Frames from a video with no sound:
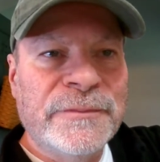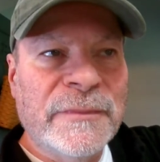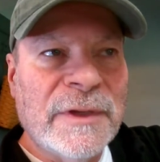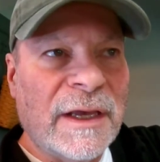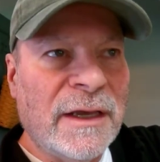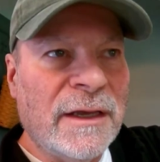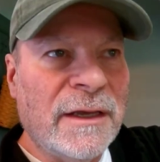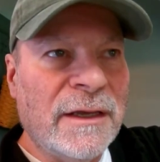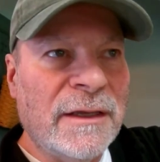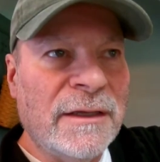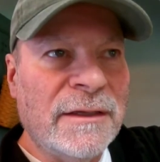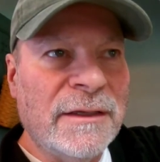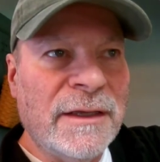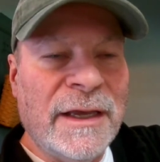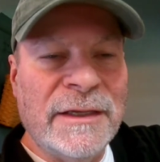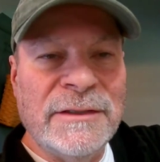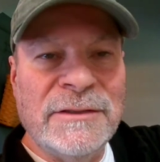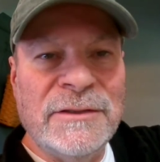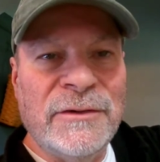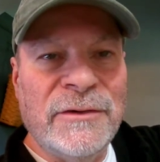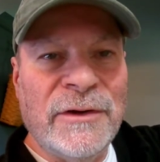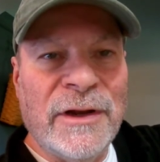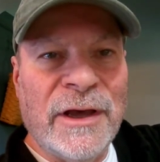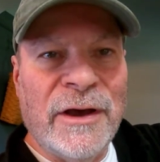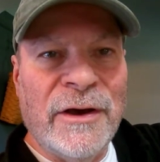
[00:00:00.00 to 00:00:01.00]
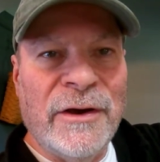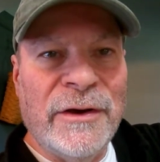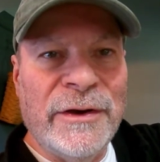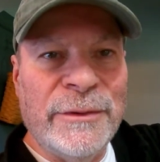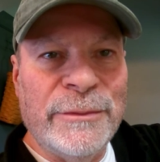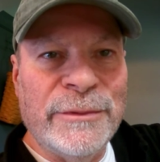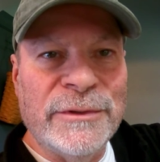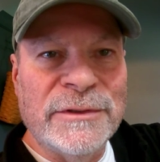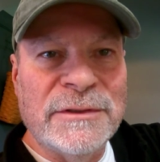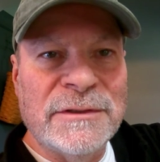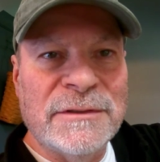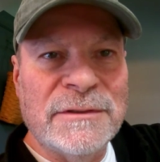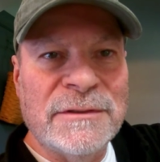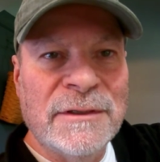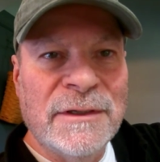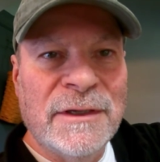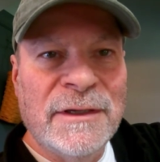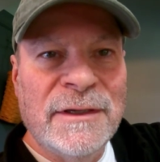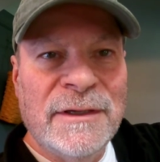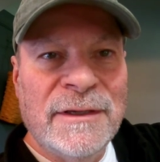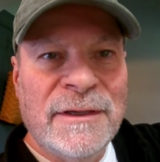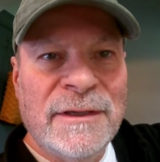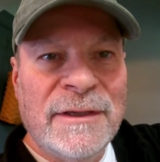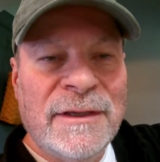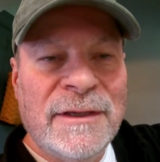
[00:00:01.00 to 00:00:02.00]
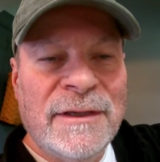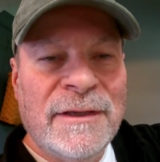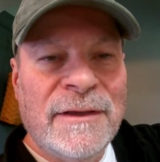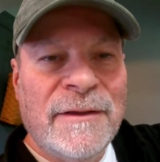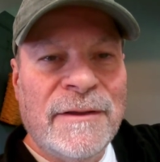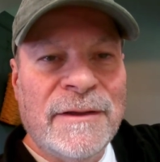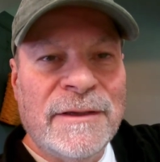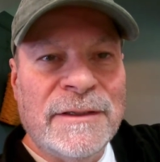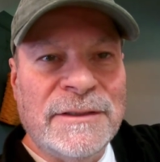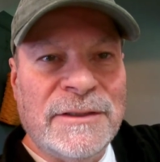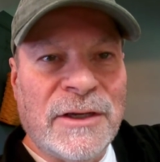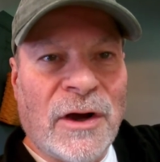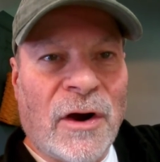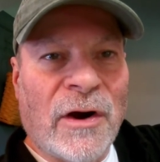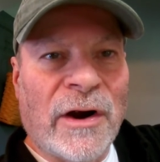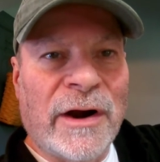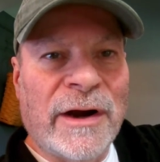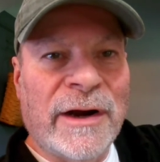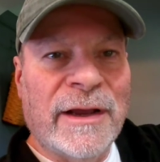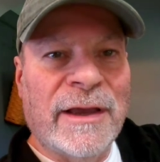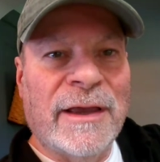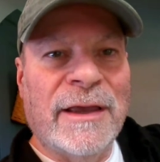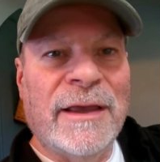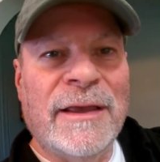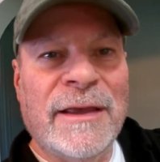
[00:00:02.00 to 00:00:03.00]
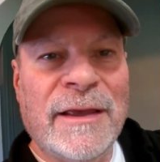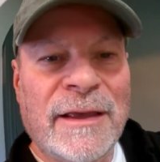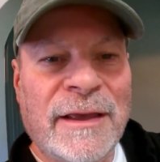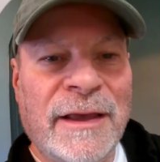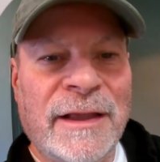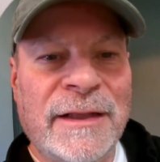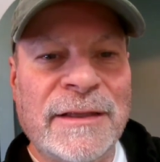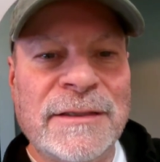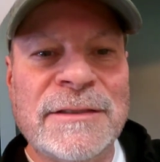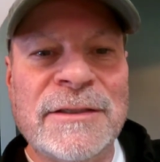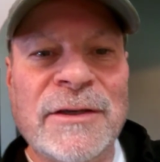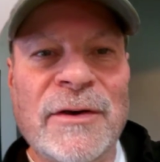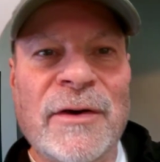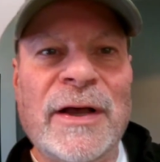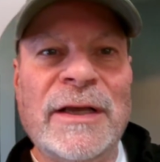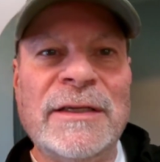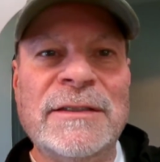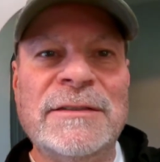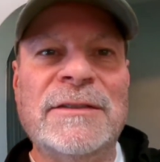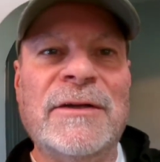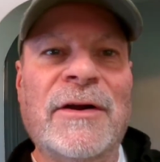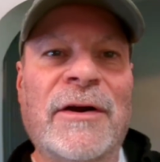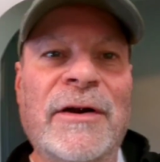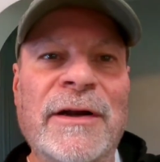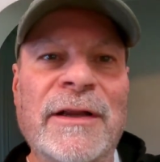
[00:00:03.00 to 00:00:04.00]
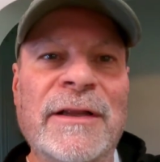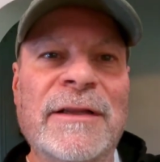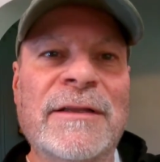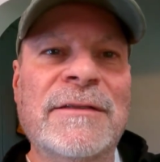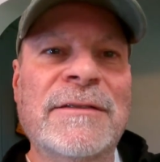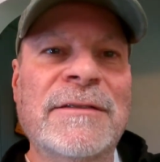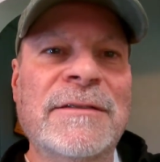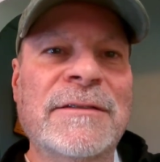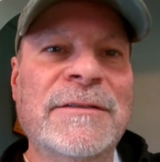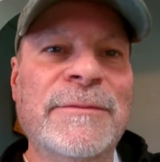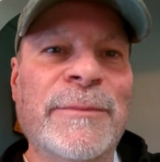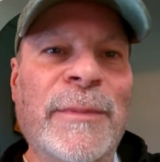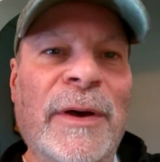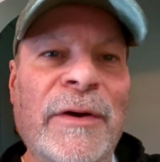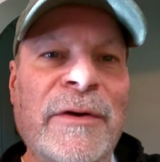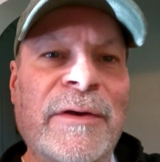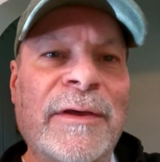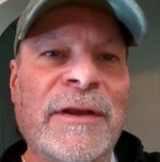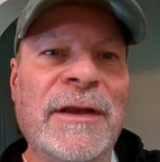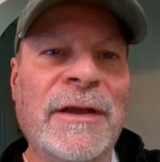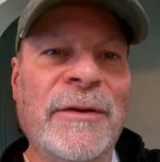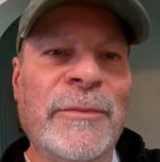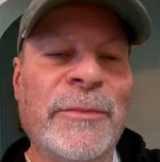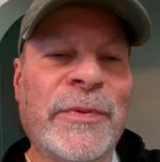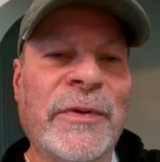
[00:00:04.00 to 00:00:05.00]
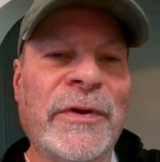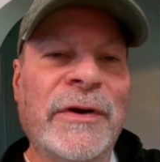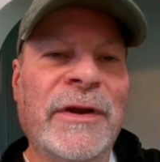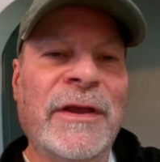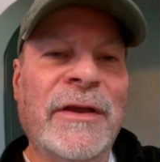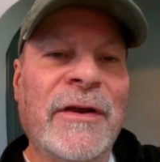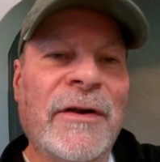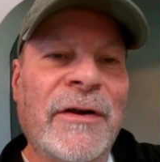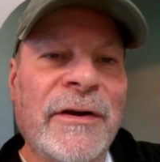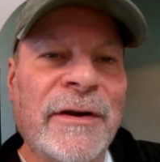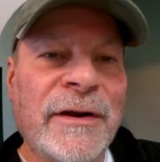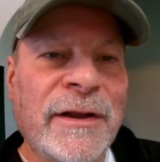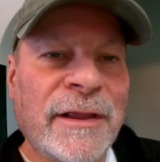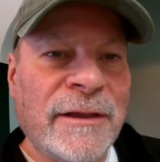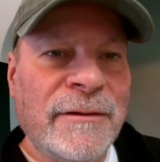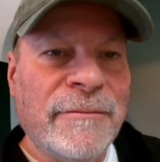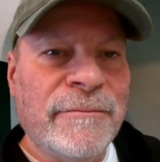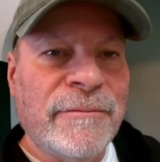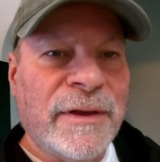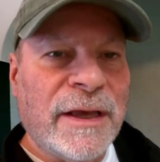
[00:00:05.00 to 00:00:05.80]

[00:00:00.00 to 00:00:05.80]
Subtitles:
As you know, it was dark, and so I started smoking it pretty early.